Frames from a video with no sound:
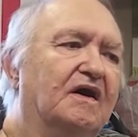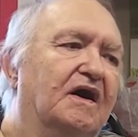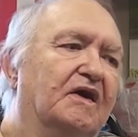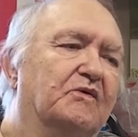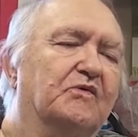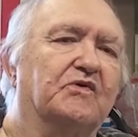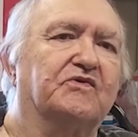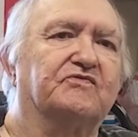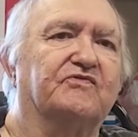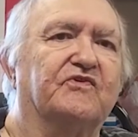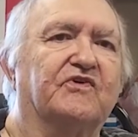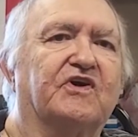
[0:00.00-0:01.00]
I worked
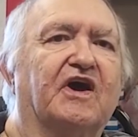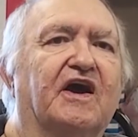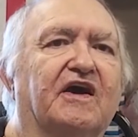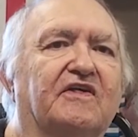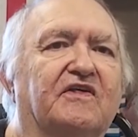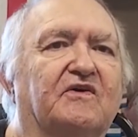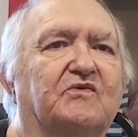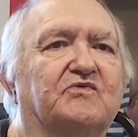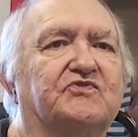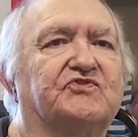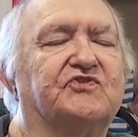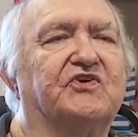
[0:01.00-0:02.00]
for a guy that
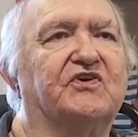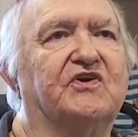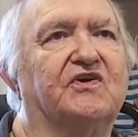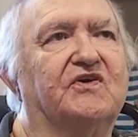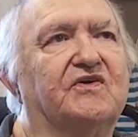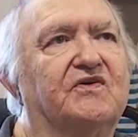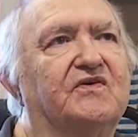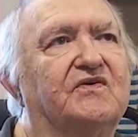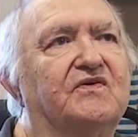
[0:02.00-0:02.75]
was uh,